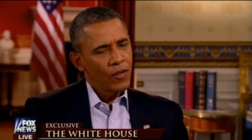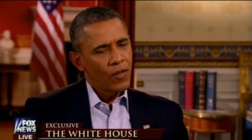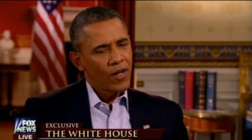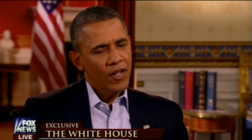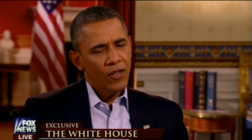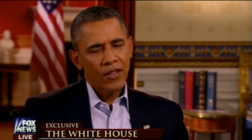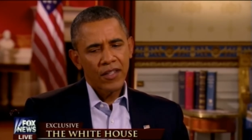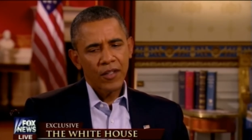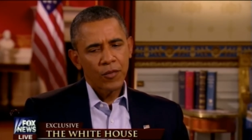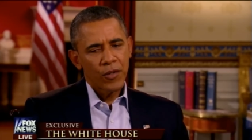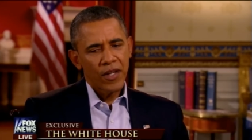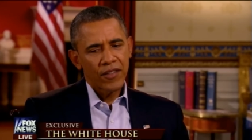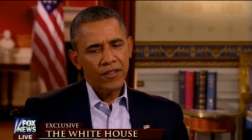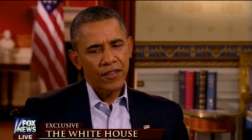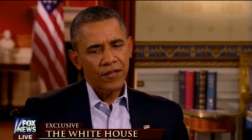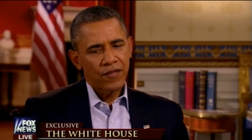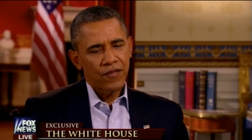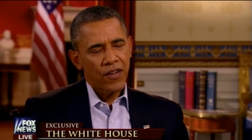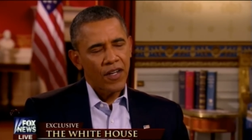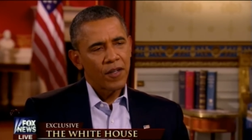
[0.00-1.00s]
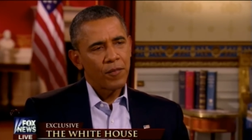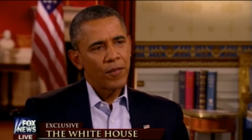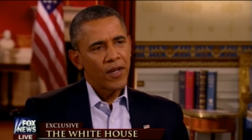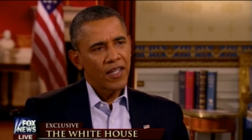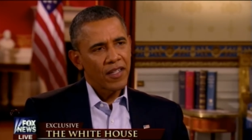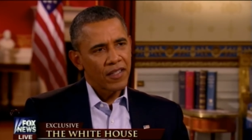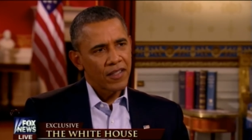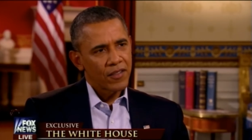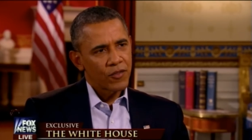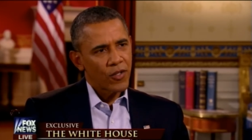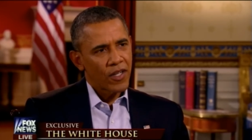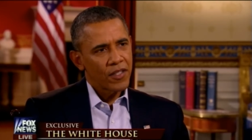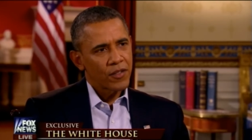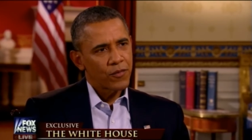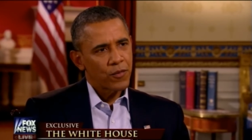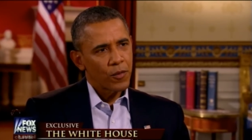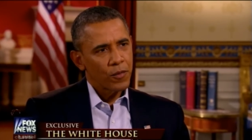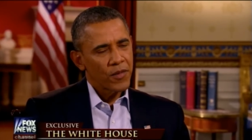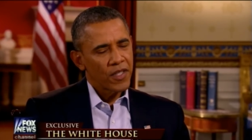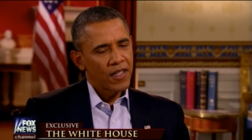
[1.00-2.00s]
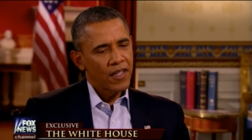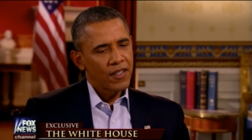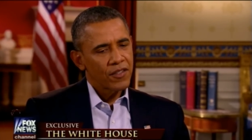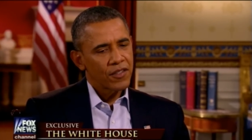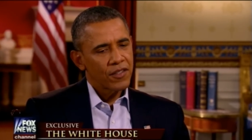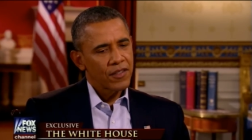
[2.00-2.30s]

I don't think we have to fundamentally transform the but nation.